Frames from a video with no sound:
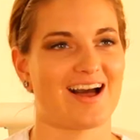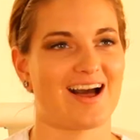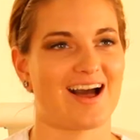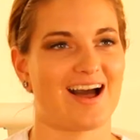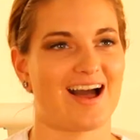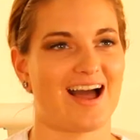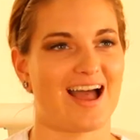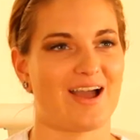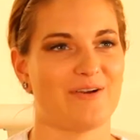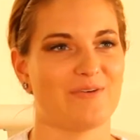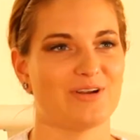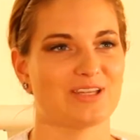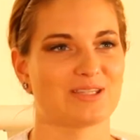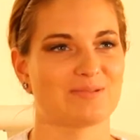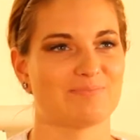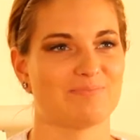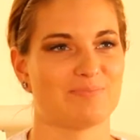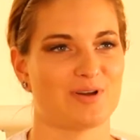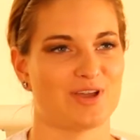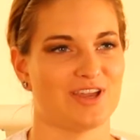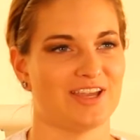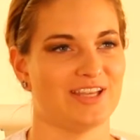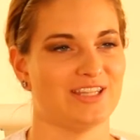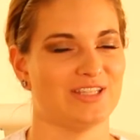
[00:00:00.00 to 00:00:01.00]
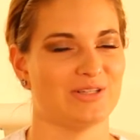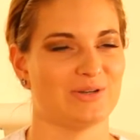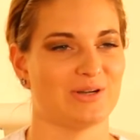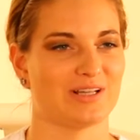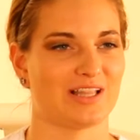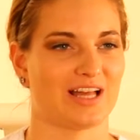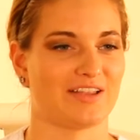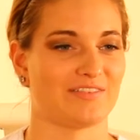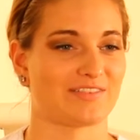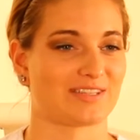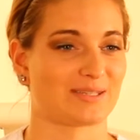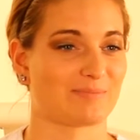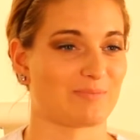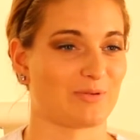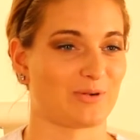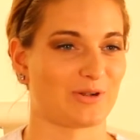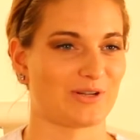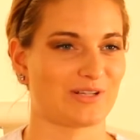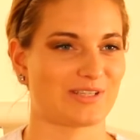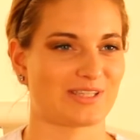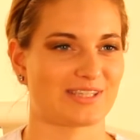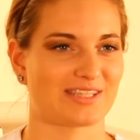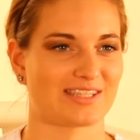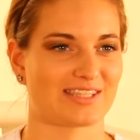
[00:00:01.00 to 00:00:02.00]
I was put into a lot of
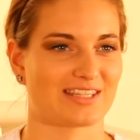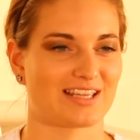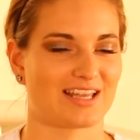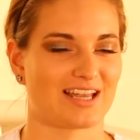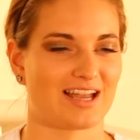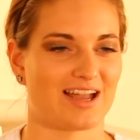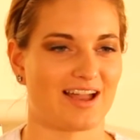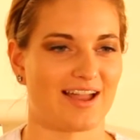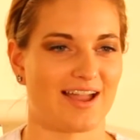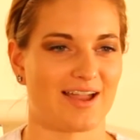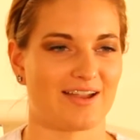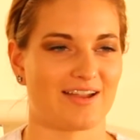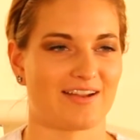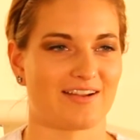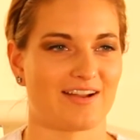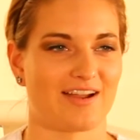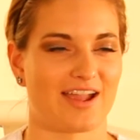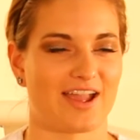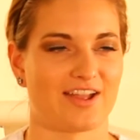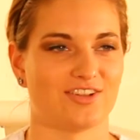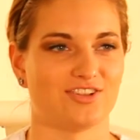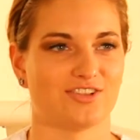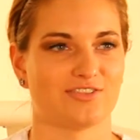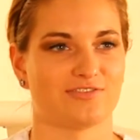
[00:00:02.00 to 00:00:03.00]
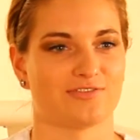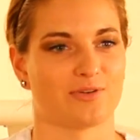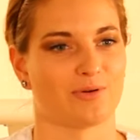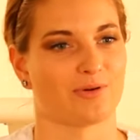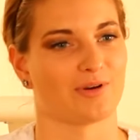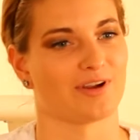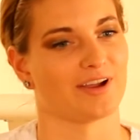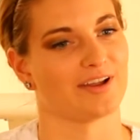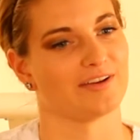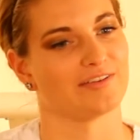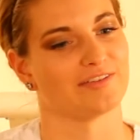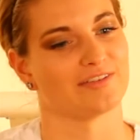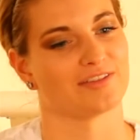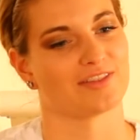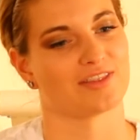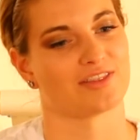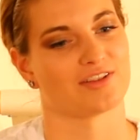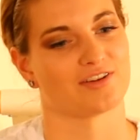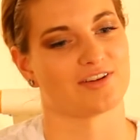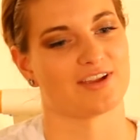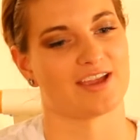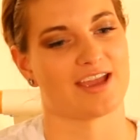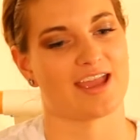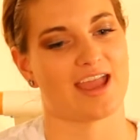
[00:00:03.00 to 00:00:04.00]
sports at age four
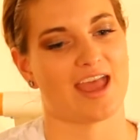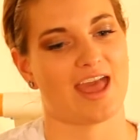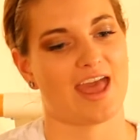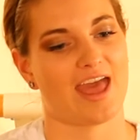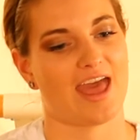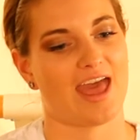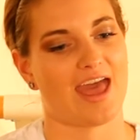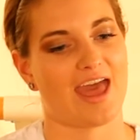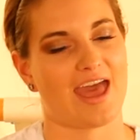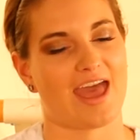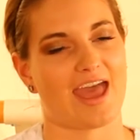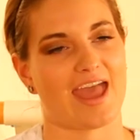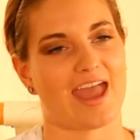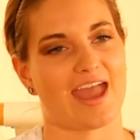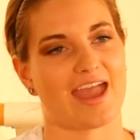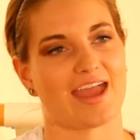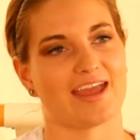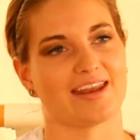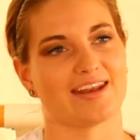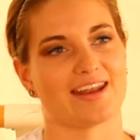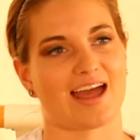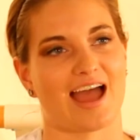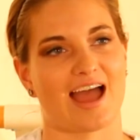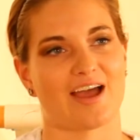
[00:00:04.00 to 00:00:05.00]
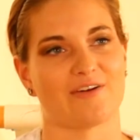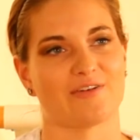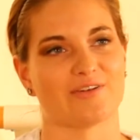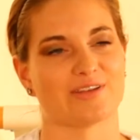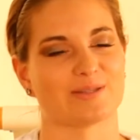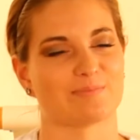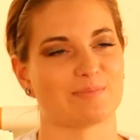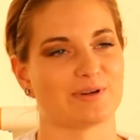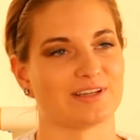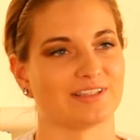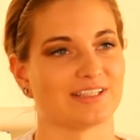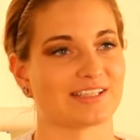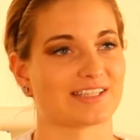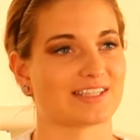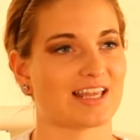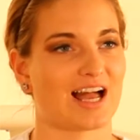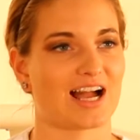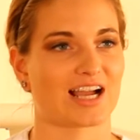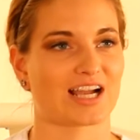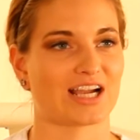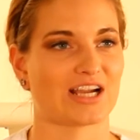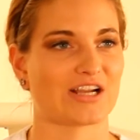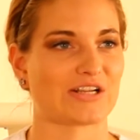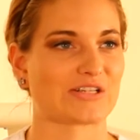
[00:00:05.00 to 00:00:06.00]
and three. And I was put into
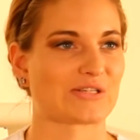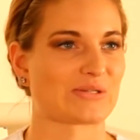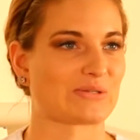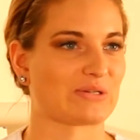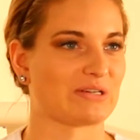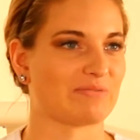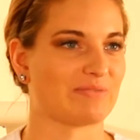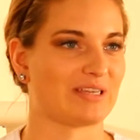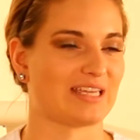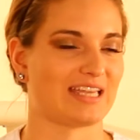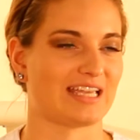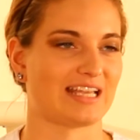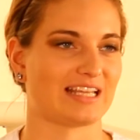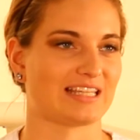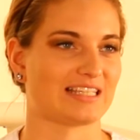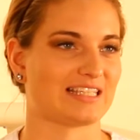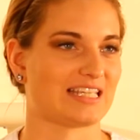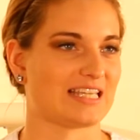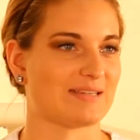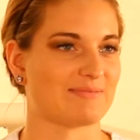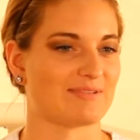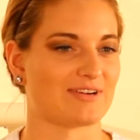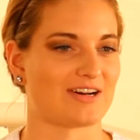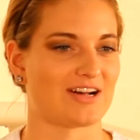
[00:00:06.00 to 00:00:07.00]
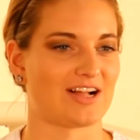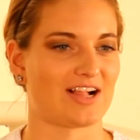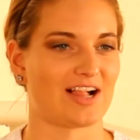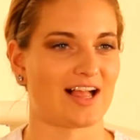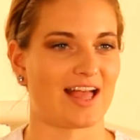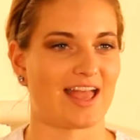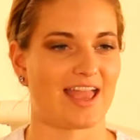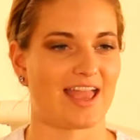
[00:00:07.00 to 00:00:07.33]
soccer, swimming, t-ball,